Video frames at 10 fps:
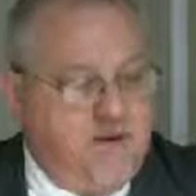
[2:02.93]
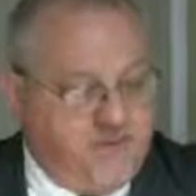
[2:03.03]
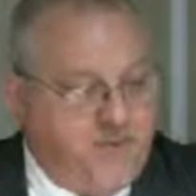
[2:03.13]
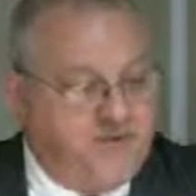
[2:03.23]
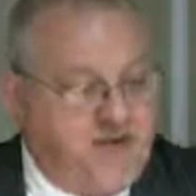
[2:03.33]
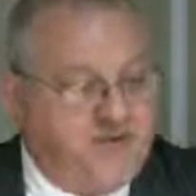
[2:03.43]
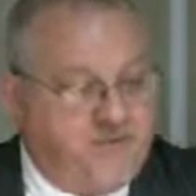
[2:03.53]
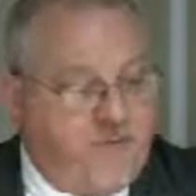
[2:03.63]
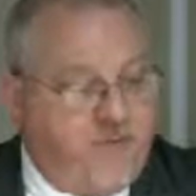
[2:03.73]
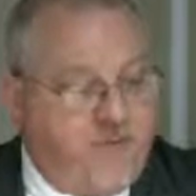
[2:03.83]
that's what it says
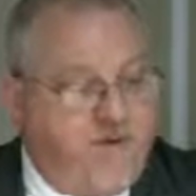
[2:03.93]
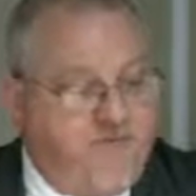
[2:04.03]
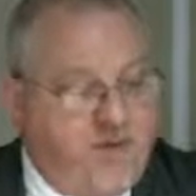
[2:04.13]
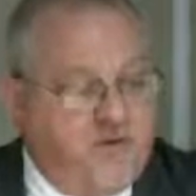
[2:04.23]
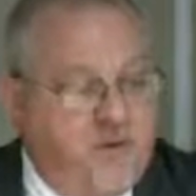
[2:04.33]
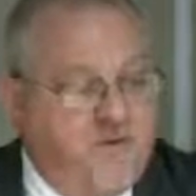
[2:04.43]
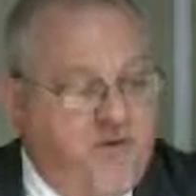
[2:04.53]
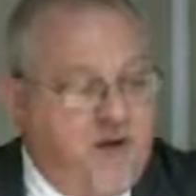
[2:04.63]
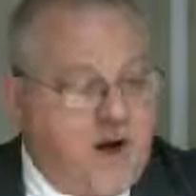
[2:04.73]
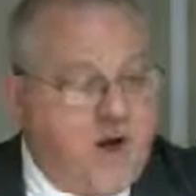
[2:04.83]
for in verse 1,
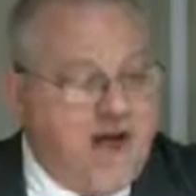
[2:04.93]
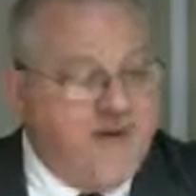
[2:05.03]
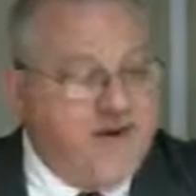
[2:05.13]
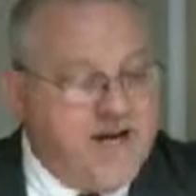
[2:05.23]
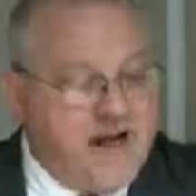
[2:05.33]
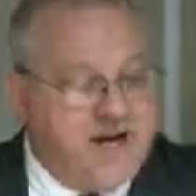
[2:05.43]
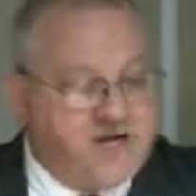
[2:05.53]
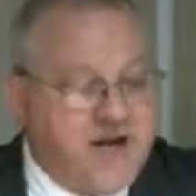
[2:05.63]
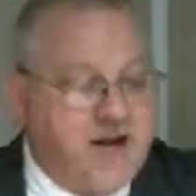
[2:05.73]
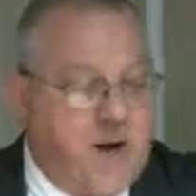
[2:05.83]
for the law having a
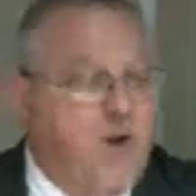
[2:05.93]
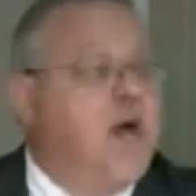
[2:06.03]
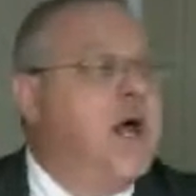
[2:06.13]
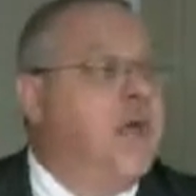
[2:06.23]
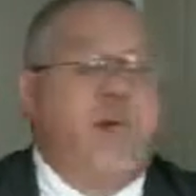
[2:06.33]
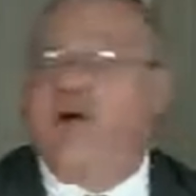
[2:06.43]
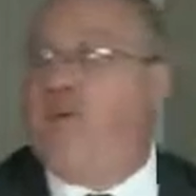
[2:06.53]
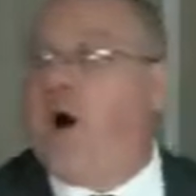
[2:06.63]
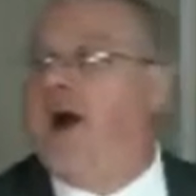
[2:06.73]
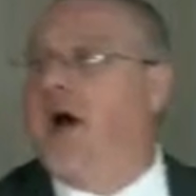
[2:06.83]
shadow, but
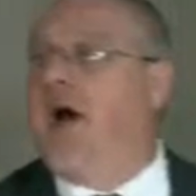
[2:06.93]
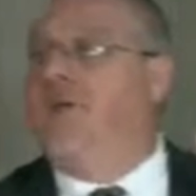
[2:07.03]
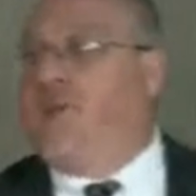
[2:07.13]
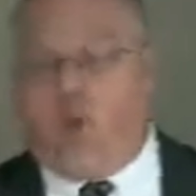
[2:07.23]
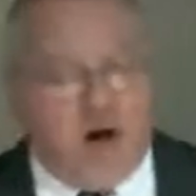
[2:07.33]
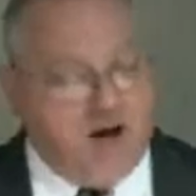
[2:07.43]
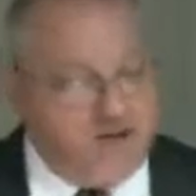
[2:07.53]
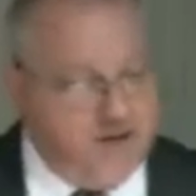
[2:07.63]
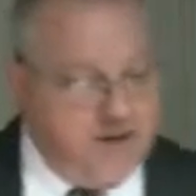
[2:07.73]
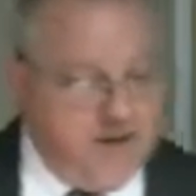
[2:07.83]
of what? Of
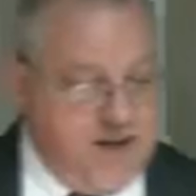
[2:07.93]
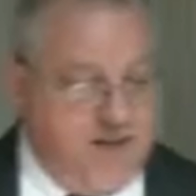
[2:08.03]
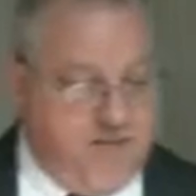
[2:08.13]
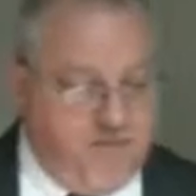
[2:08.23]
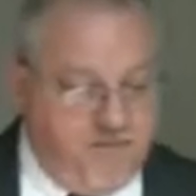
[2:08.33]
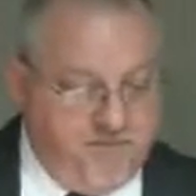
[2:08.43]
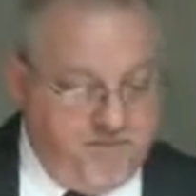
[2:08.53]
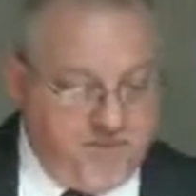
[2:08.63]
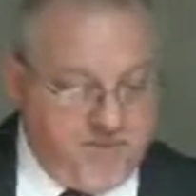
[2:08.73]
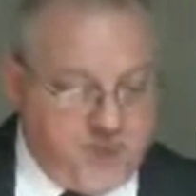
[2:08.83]
what?
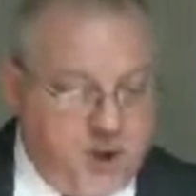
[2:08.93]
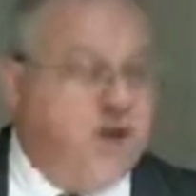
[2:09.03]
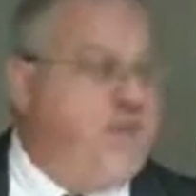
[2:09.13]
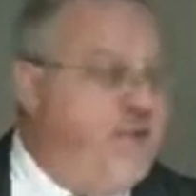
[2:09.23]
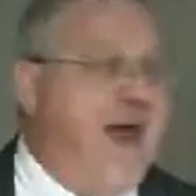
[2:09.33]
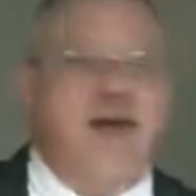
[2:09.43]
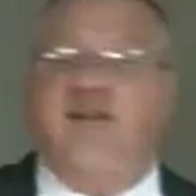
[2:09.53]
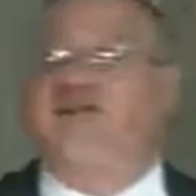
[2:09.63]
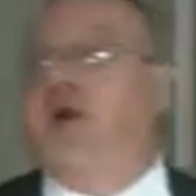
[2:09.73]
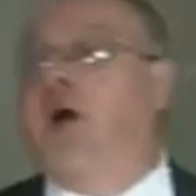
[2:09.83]
Good
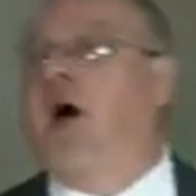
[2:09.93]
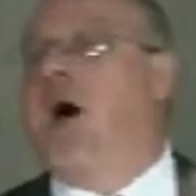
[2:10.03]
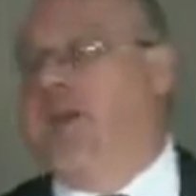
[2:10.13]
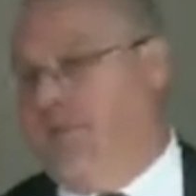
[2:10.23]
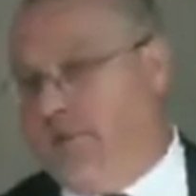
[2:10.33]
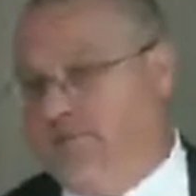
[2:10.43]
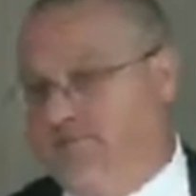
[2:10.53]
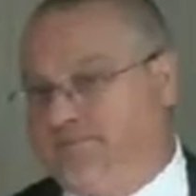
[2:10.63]
things to come.